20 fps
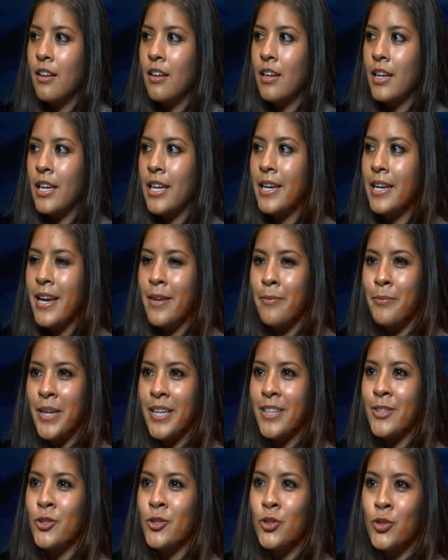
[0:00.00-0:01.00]
he had
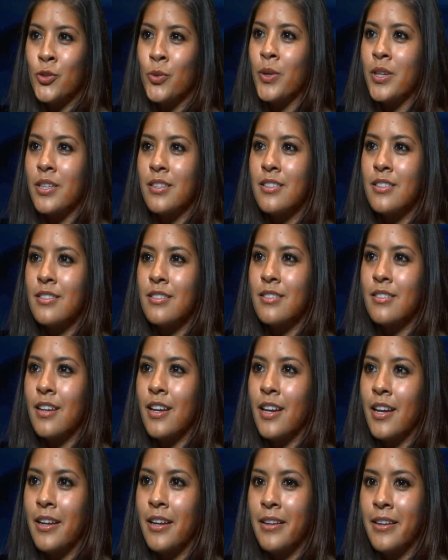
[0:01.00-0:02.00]
made his choice,
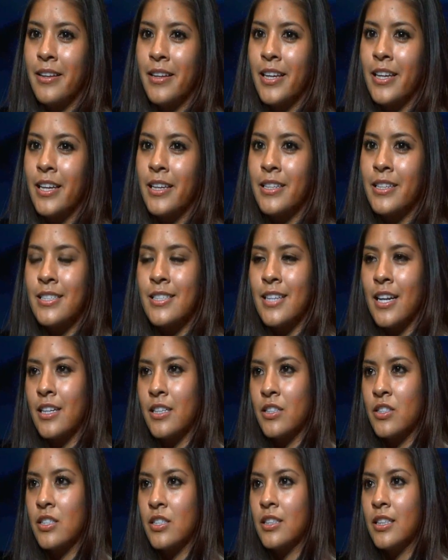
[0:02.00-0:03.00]
and he
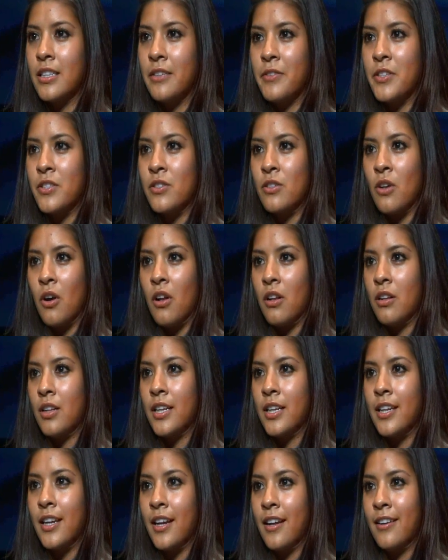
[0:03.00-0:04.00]
decided to leave us all
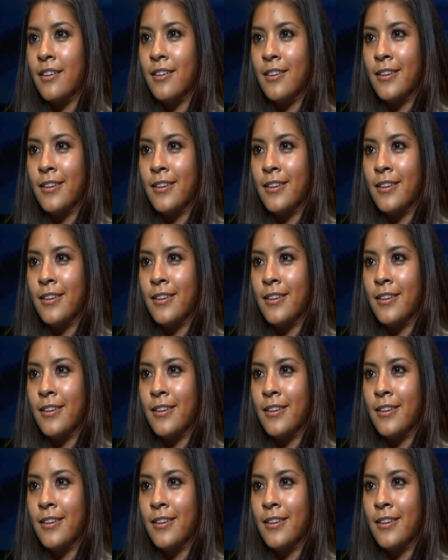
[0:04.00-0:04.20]
again.